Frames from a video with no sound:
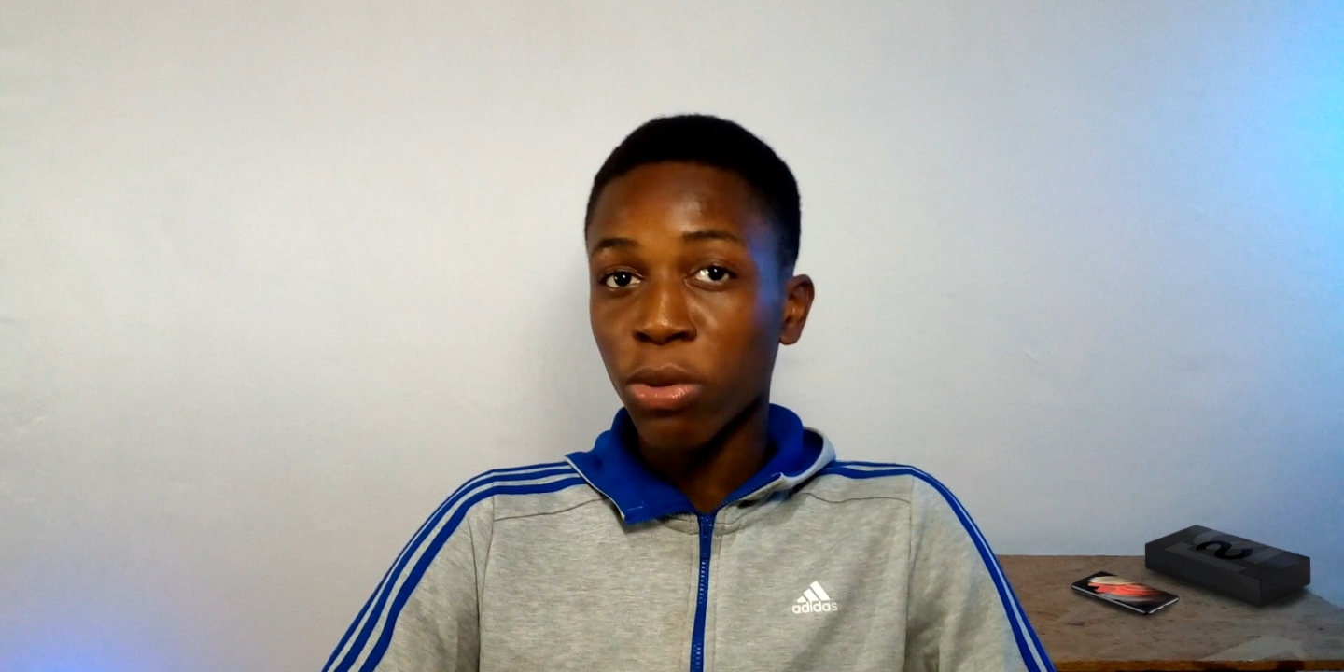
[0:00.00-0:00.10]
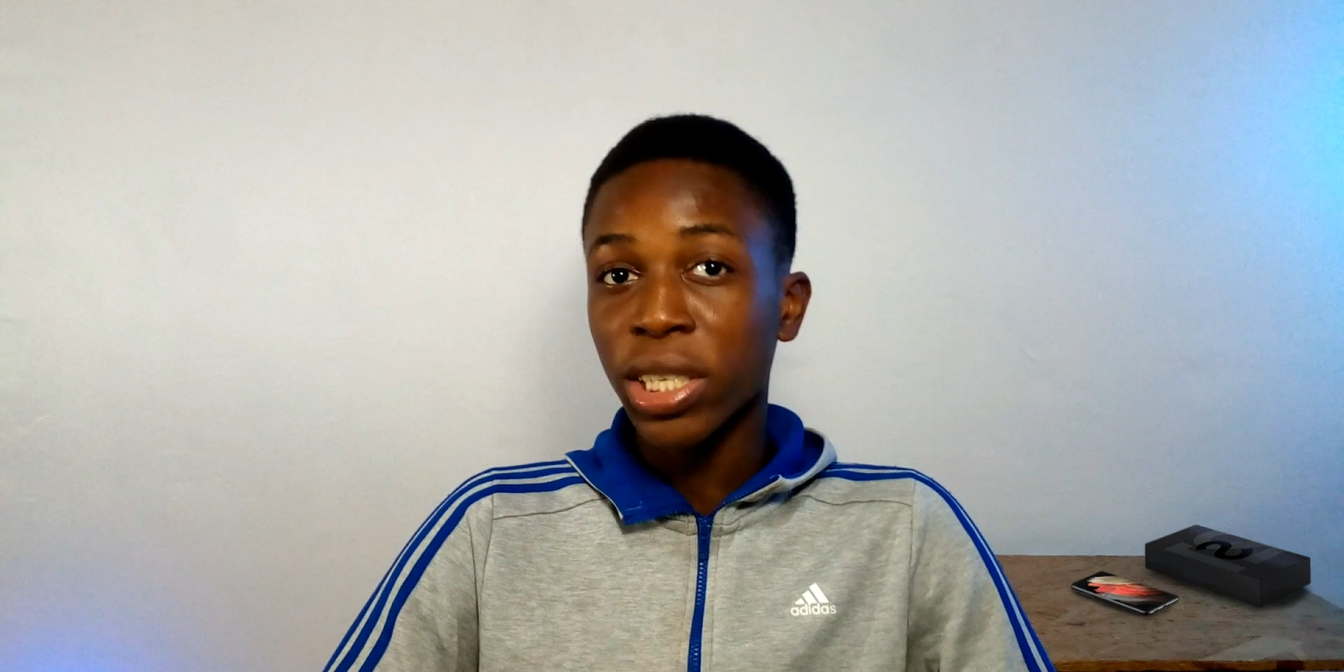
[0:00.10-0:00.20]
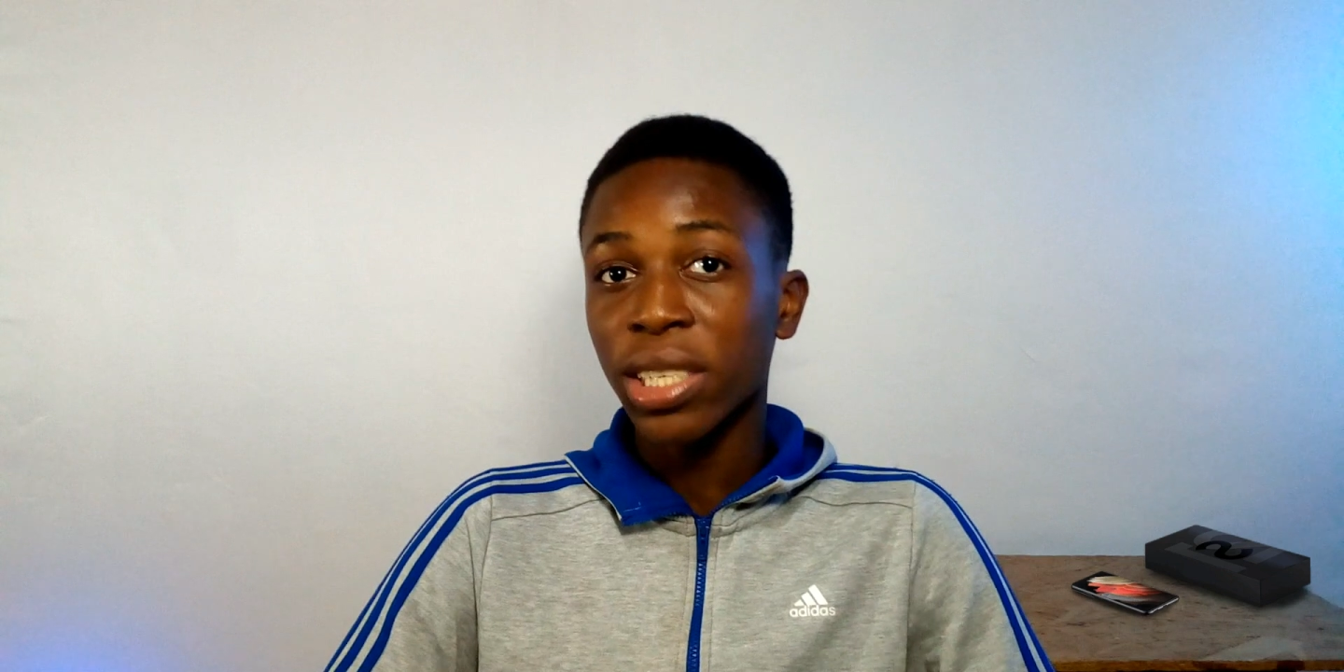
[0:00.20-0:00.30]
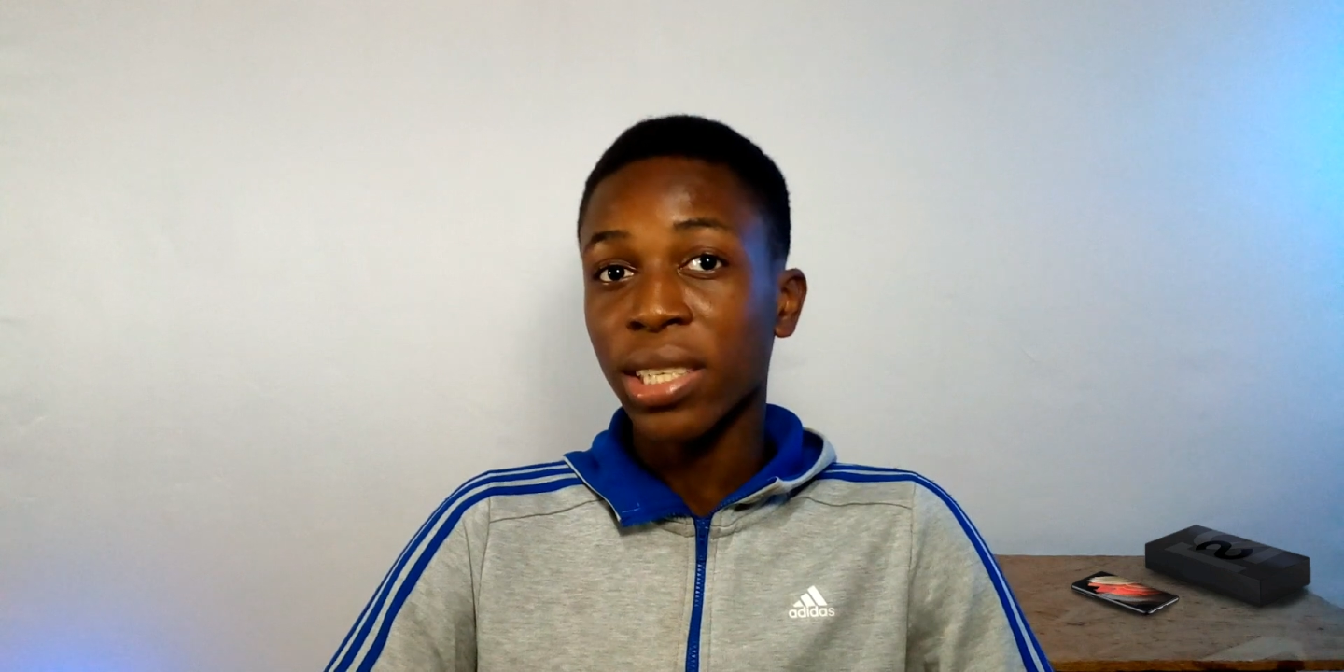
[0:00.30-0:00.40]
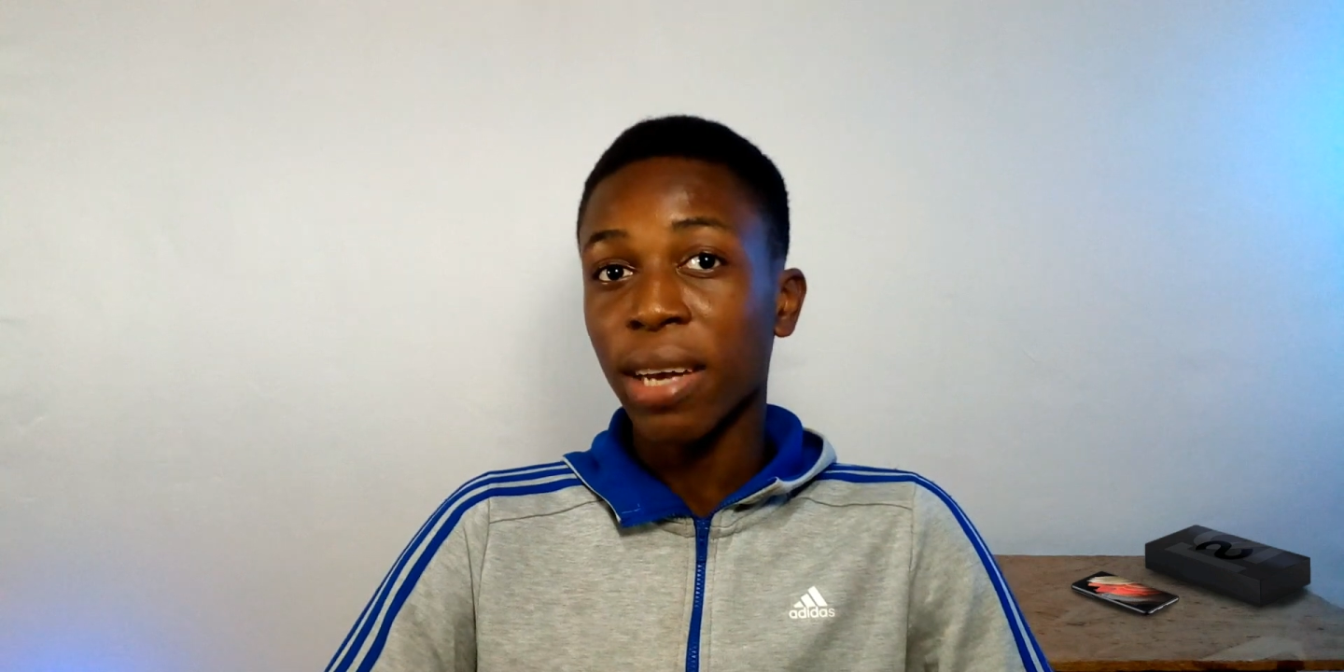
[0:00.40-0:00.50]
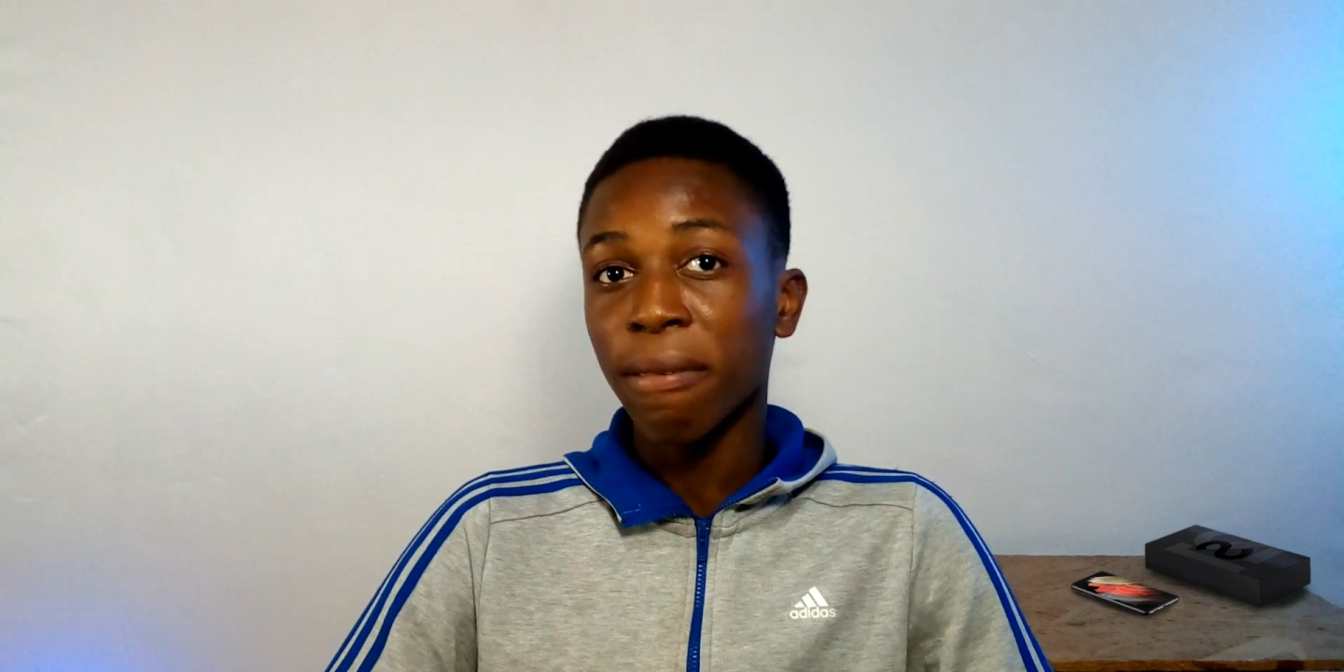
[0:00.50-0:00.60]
which is their